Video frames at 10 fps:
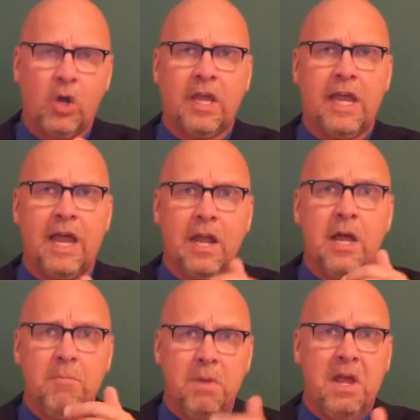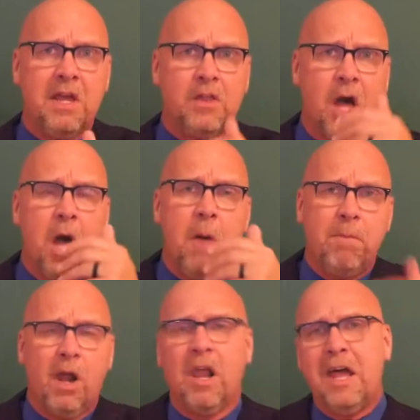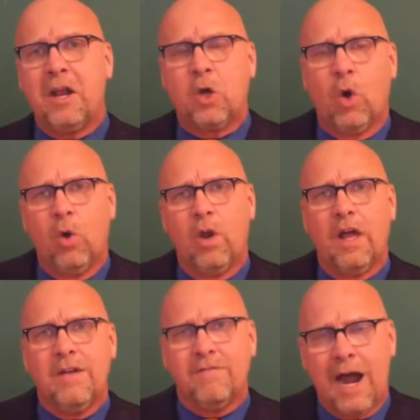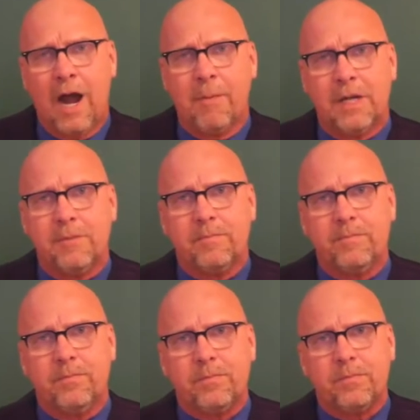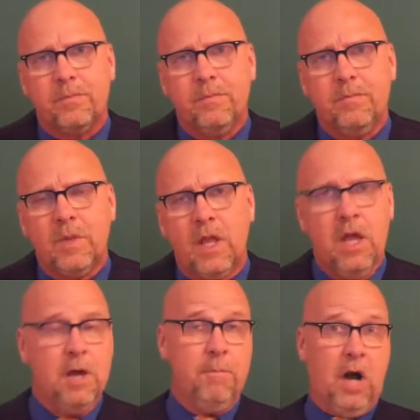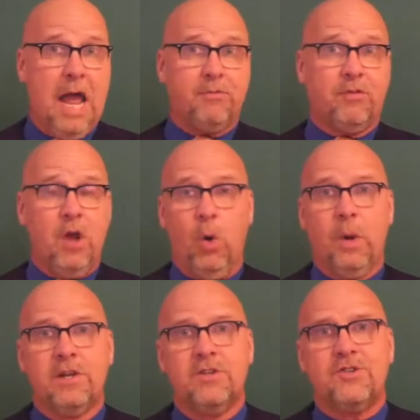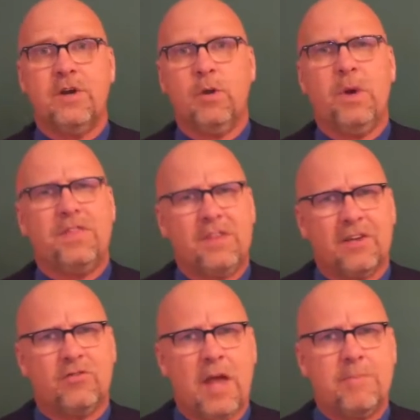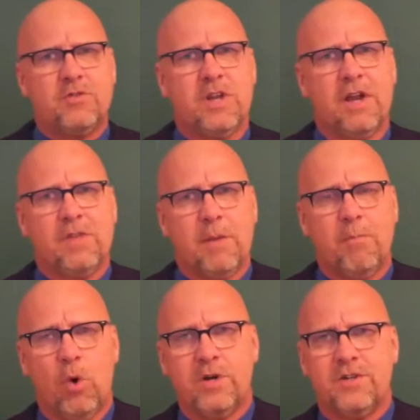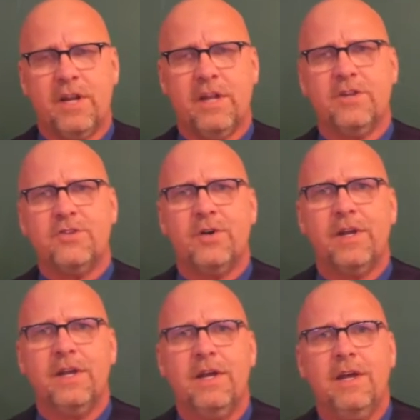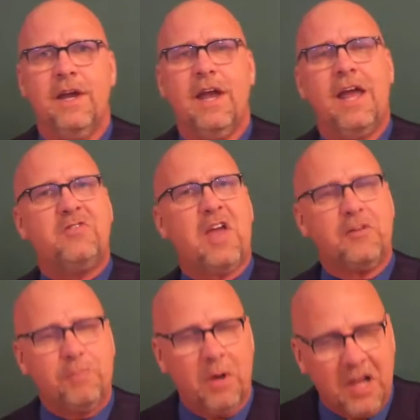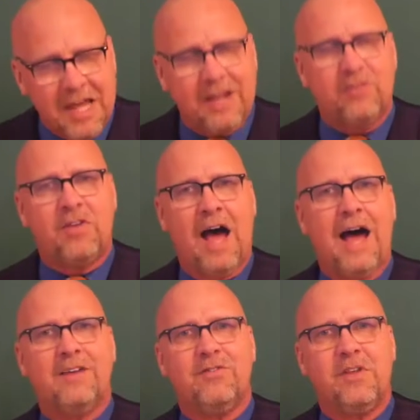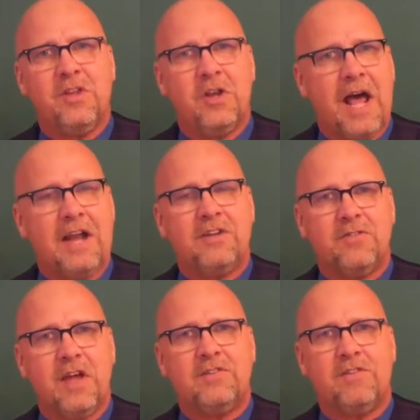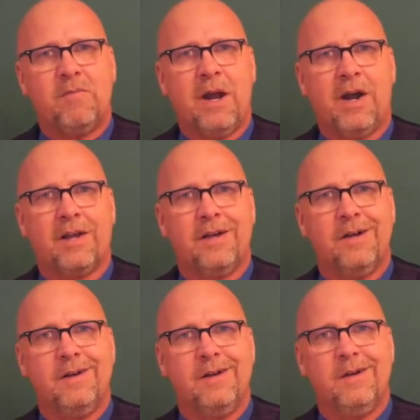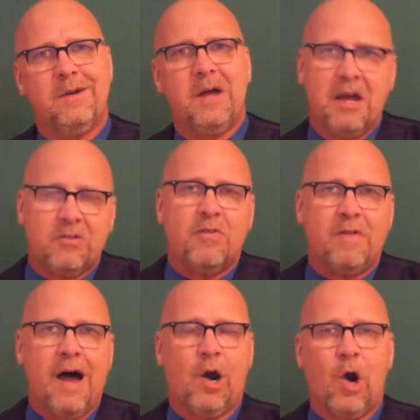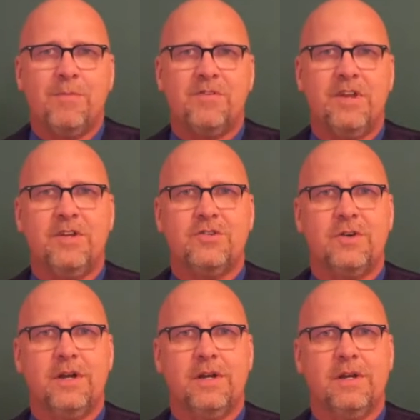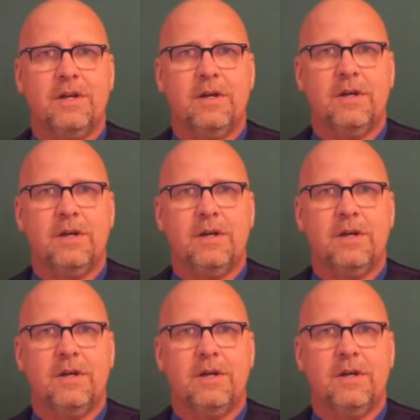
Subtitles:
of all, looking at P, the political environment. Perhaps no industry, with the exception of the abortion industry, is as politicized in the United States of America as the firearms industry.